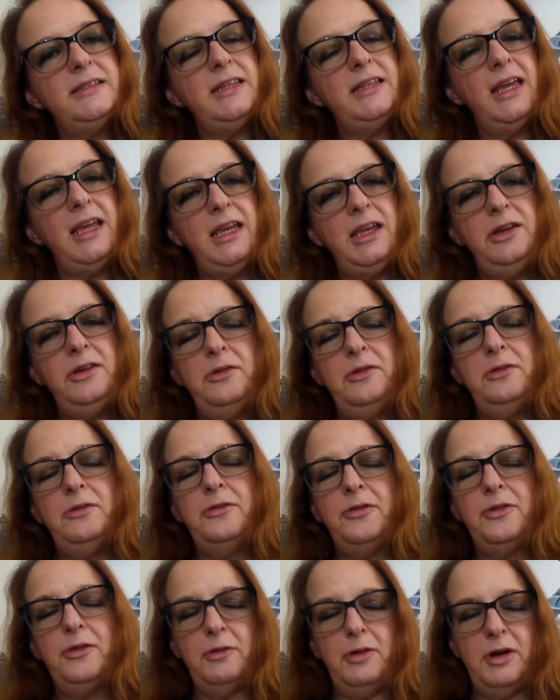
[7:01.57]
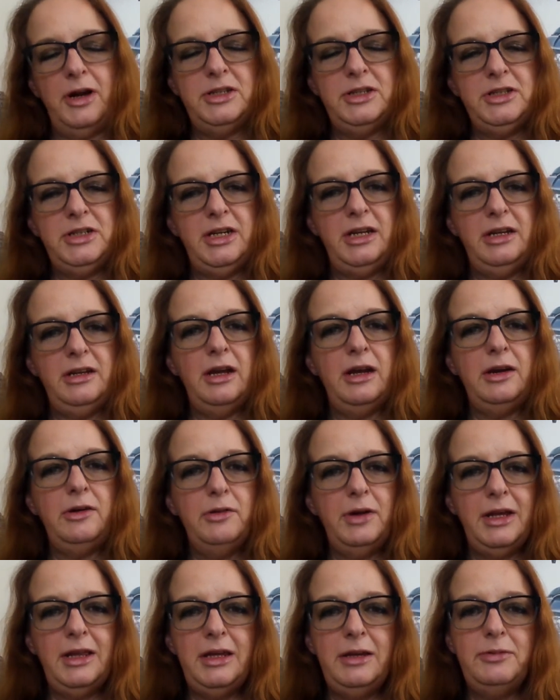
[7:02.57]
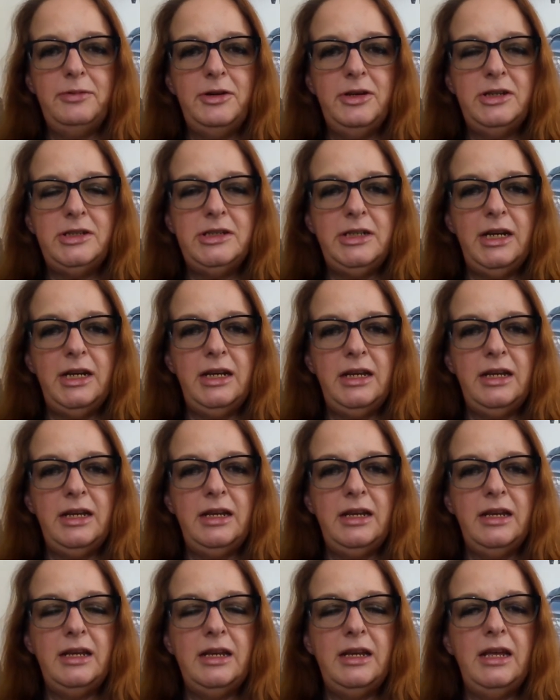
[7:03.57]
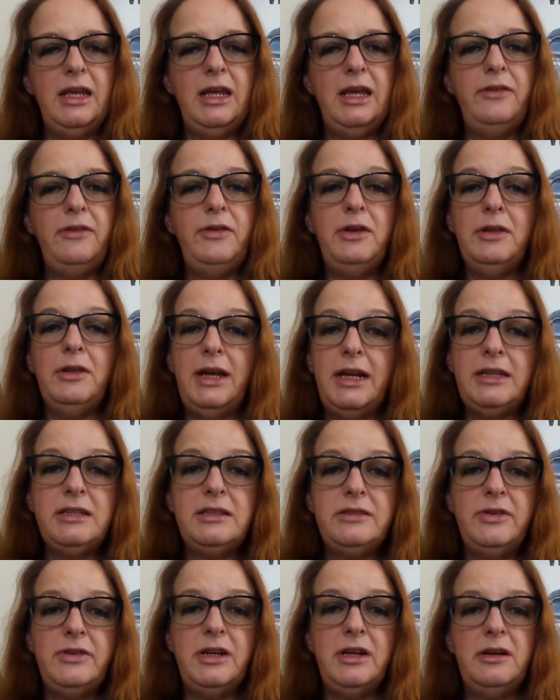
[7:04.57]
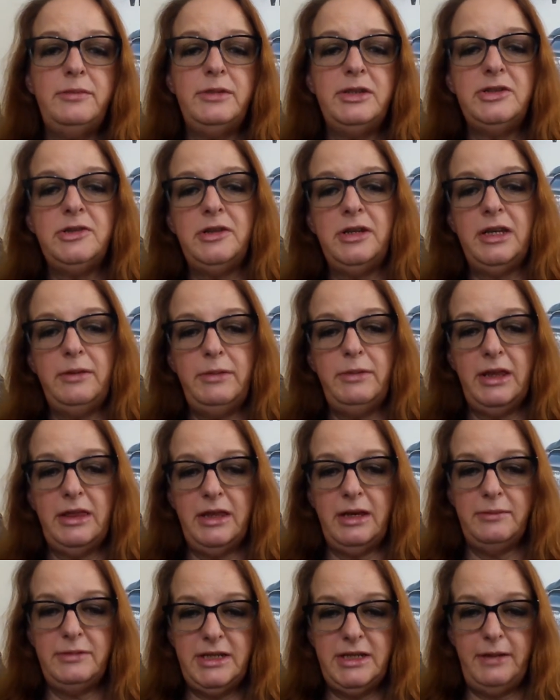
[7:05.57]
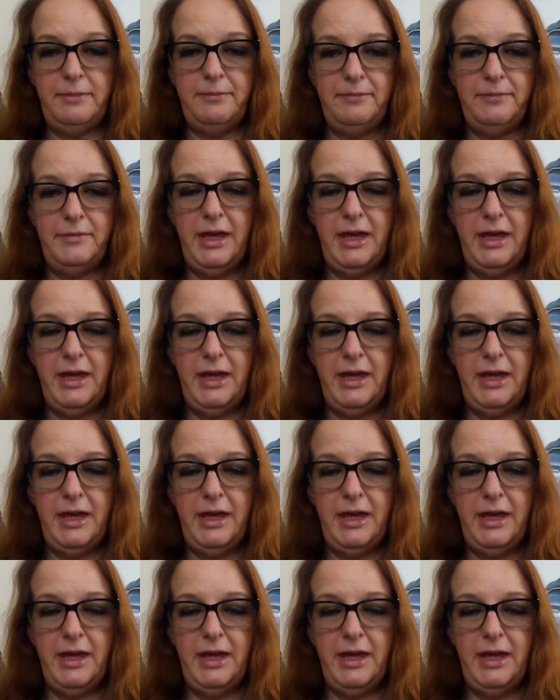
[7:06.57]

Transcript: thank you for watching. I greatly appreciate it. If you like this video, be sure to give me a thumbs up.